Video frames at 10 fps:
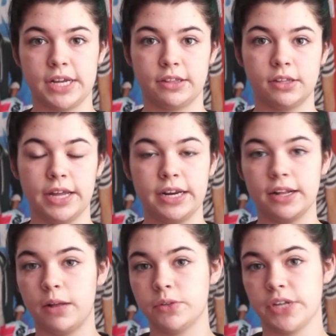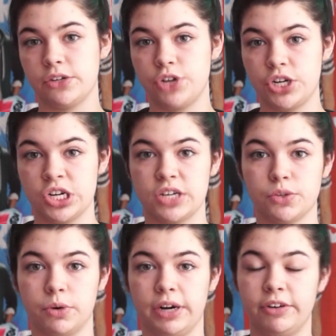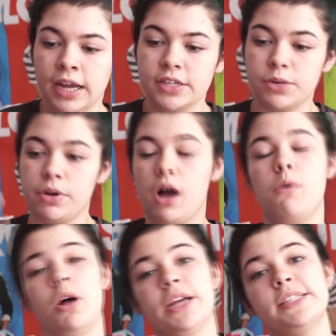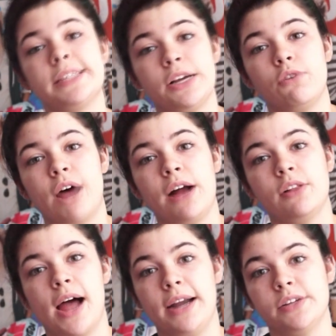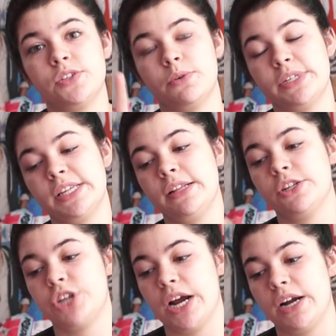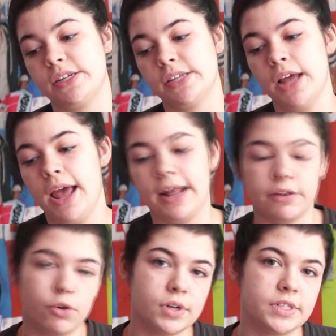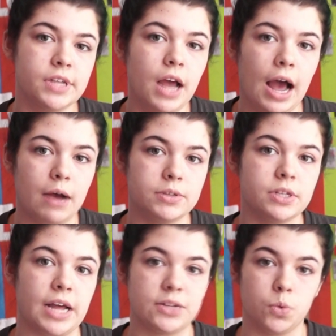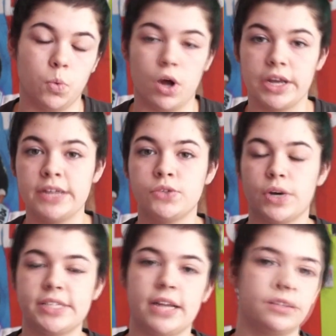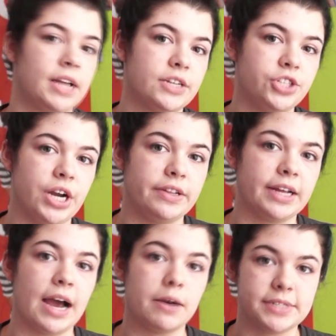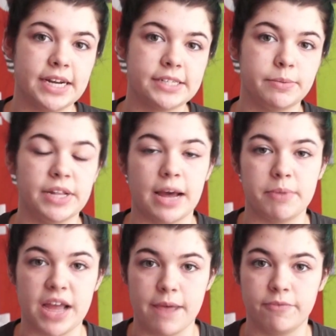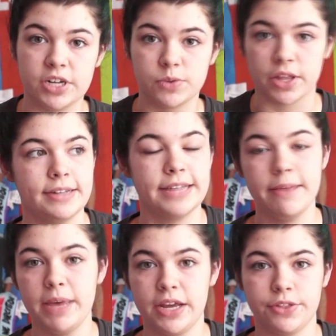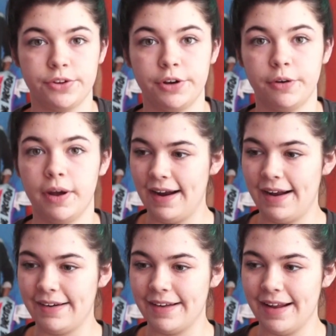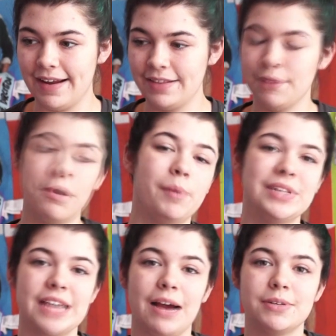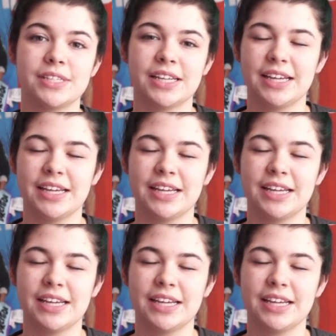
like the lady that was like judging us or whatever. So we all walk in single file line, and so we sit in the chairs, and of course I was the last one to walk in, so I sat in the last chair, and the guy was next to me that I became friends with didn't make it through. And in the moment I was